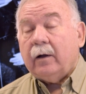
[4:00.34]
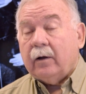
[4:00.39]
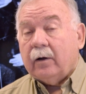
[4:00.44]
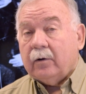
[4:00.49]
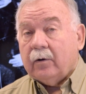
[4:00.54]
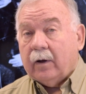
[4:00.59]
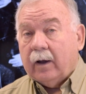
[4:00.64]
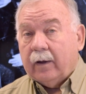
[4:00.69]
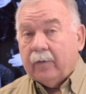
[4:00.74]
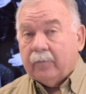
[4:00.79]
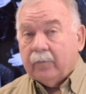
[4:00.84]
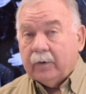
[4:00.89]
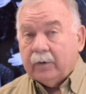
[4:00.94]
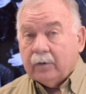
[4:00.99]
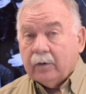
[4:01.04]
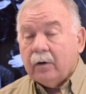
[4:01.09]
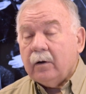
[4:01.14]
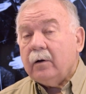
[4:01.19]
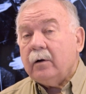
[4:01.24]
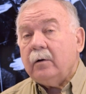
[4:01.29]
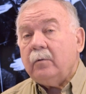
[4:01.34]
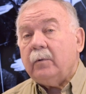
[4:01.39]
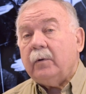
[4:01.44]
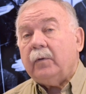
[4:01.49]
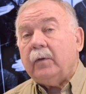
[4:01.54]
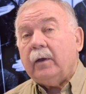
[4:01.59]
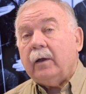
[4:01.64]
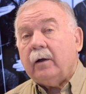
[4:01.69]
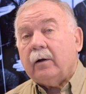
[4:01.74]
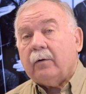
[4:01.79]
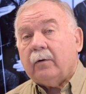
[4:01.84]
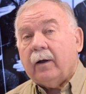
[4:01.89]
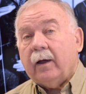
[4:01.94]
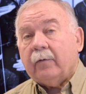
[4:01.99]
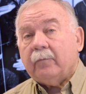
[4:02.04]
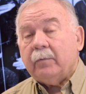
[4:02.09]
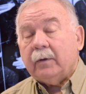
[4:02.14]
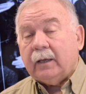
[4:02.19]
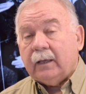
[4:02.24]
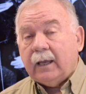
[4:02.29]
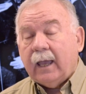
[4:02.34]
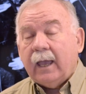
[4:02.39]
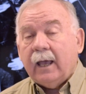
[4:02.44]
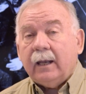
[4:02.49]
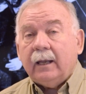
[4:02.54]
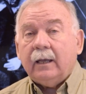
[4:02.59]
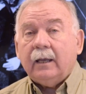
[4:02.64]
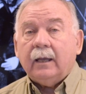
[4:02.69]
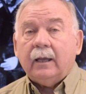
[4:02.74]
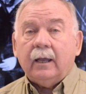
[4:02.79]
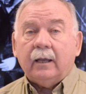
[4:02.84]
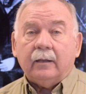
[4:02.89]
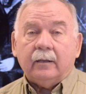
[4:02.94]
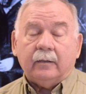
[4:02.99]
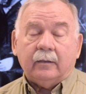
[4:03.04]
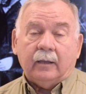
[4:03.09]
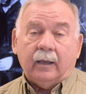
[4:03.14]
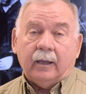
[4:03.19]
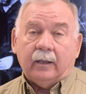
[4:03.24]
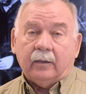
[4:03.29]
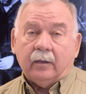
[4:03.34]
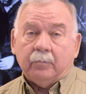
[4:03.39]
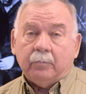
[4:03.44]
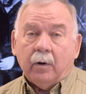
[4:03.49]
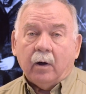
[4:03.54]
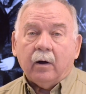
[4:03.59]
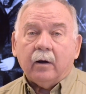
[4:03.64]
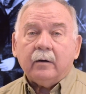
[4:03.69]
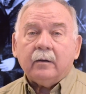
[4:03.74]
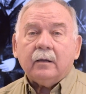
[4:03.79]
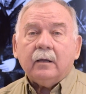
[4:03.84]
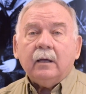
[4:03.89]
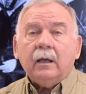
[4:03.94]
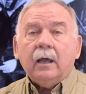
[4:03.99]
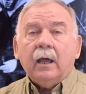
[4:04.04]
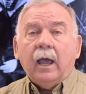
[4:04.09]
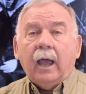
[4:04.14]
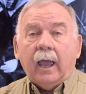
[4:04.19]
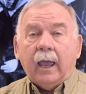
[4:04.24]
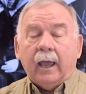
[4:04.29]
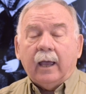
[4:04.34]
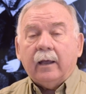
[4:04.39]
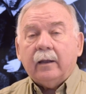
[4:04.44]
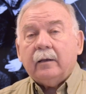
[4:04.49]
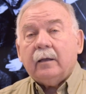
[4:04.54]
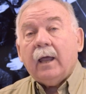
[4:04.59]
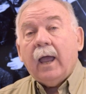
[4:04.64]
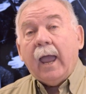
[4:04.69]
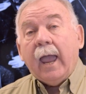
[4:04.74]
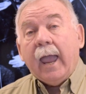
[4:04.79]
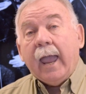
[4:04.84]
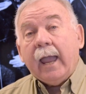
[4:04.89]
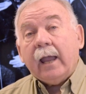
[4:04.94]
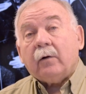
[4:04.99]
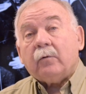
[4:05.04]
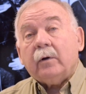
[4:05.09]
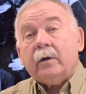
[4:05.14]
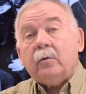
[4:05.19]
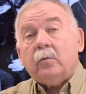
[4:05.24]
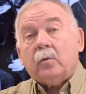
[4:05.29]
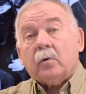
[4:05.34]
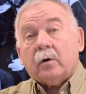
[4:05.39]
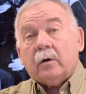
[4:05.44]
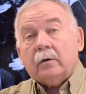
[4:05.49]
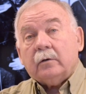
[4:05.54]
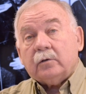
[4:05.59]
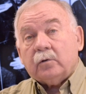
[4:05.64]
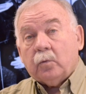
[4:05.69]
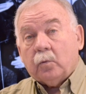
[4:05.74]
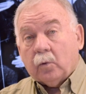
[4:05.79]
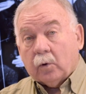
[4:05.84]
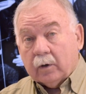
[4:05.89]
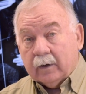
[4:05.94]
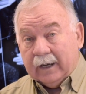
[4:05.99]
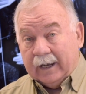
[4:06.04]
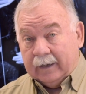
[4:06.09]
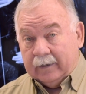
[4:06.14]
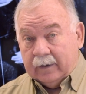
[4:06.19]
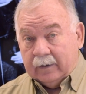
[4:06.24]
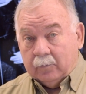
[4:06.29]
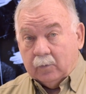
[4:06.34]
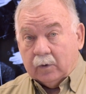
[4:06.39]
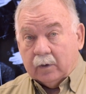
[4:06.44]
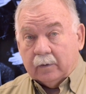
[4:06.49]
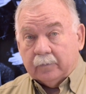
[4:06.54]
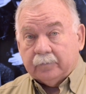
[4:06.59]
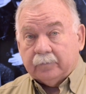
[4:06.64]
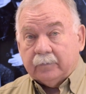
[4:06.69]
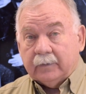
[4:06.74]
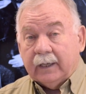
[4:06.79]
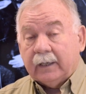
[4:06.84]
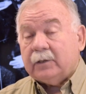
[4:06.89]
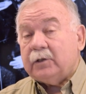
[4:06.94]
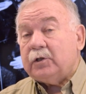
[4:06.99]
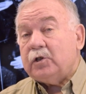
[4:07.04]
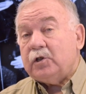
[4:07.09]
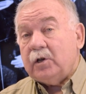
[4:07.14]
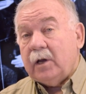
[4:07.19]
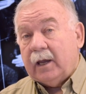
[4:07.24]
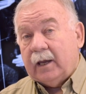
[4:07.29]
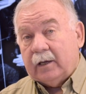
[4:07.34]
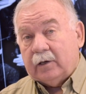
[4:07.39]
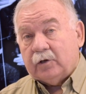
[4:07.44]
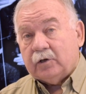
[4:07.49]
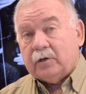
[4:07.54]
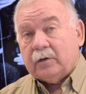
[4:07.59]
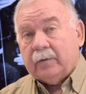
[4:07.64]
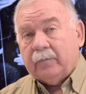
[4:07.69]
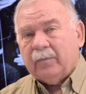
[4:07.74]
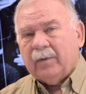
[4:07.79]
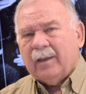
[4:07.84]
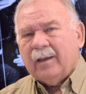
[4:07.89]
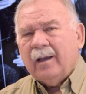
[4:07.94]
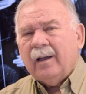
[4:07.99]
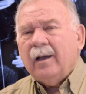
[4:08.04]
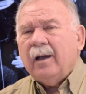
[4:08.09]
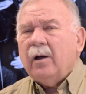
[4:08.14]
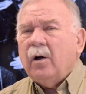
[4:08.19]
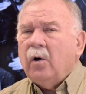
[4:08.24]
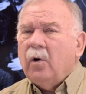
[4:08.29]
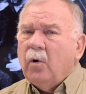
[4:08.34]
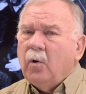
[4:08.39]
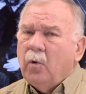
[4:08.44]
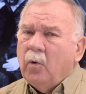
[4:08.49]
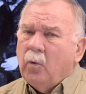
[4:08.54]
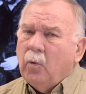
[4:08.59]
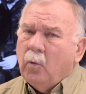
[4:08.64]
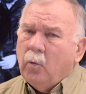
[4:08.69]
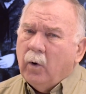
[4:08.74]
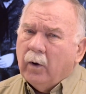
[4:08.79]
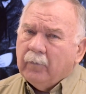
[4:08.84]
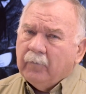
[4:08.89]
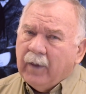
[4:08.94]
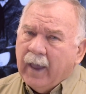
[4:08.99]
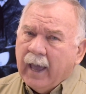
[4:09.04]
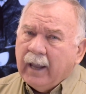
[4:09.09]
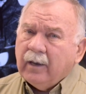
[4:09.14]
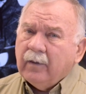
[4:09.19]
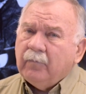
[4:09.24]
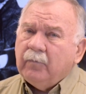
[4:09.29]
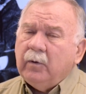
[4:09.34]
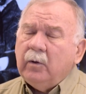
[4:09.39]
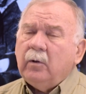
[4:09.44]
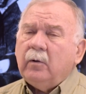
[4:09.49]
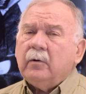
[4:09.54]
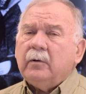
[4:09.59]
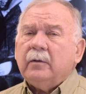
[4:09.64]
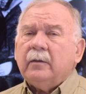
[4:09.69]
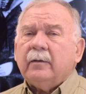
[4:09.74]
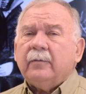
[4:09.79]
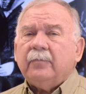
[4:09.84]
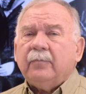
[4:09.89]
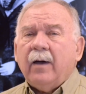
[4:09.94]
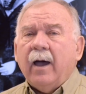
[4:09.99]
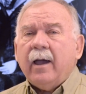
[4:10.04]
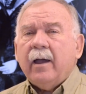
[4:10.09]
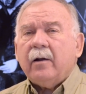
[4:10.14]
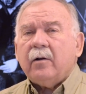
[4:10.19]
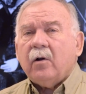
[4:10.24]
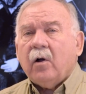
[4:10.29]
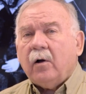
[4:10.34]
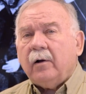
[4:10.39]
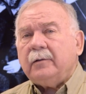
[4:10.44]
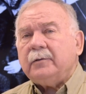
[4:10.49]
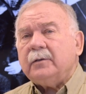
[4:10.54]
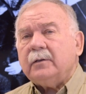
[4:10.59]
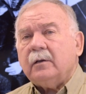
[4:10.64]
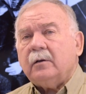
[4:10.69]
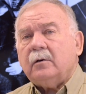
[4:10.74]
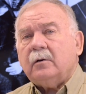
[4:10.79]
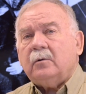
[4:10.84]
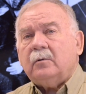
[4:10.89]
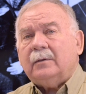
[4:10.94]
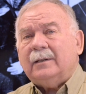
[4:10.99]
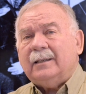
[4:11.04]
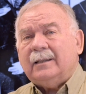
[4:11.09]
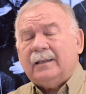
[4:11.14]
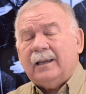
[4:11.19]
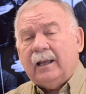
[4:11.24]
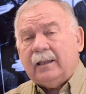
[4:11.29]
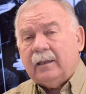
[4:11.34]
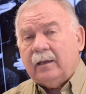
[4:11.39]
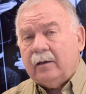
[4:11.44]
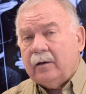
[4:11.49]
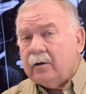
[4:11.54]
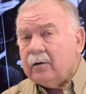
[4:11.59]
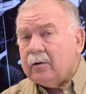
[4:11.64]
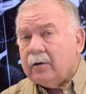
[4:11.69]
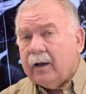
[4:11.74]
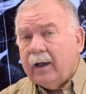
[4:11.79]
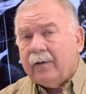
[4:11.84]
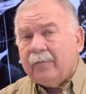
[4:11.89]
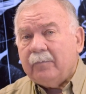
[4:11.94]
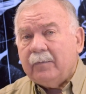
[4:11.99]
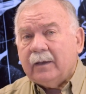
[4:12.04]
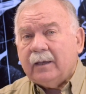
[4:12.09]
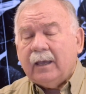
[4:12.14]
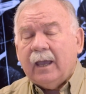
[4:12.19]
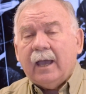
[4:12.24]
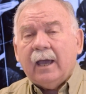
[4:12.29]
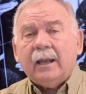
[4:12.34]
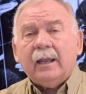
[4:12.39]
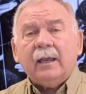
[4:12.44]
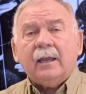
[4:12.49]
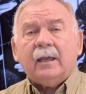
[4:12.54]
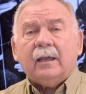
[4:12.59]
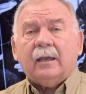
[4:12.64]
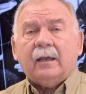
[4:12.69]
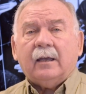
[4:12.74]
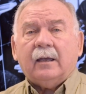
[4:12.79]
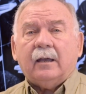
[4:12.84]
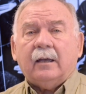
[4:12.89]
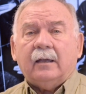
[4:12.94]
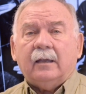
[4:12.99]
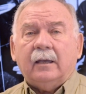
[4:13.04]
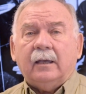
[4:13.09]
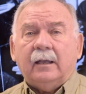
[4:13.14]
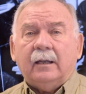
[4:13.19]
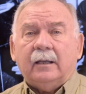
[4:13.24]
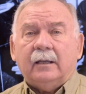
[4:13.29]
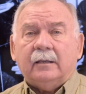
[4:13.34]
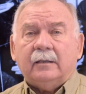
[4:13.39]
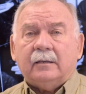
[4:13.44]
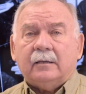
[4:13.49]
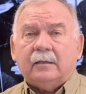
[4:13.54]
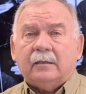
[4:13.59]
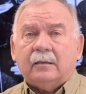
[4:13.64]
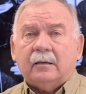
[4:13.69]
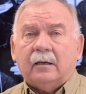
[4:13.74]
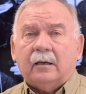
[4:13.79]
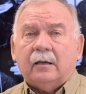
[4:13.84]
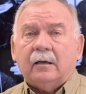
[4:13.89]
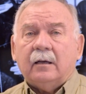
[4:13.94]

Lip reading: aircraft returned with the aircraft mechanic and the part, and angry words were exchanged. What added fuel to the fire also was that the aircraft mechanic, in his